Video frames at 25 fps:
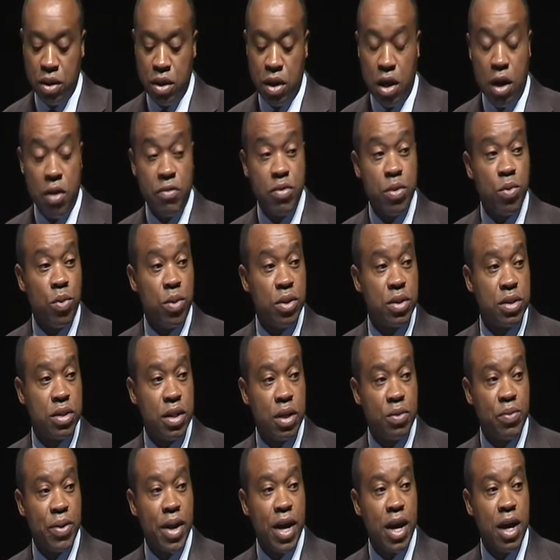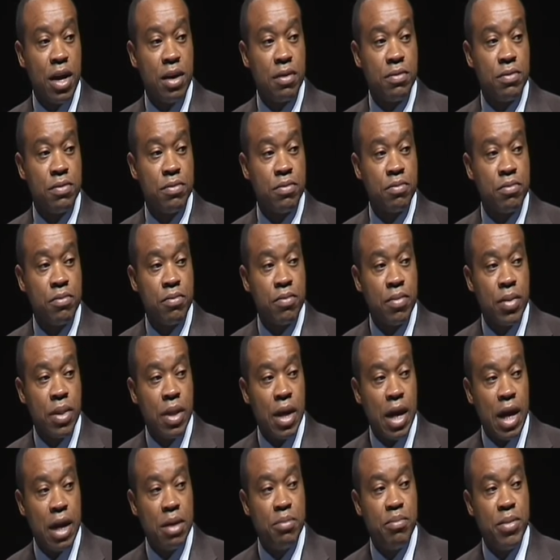of the water that we have,
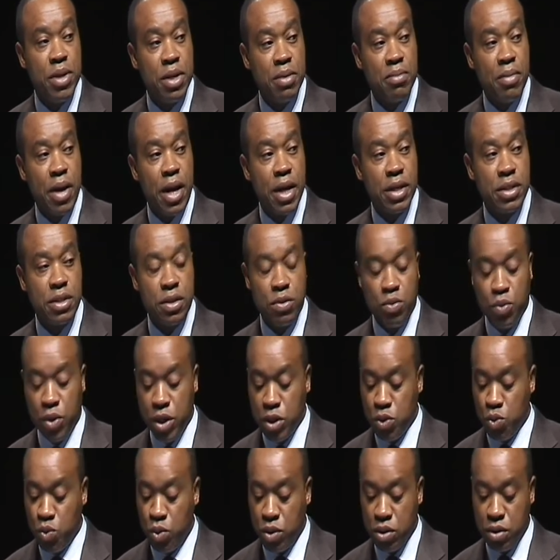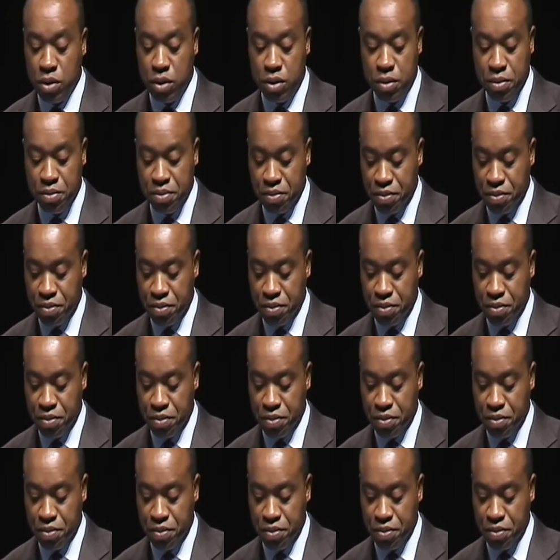and minimizing wastewater.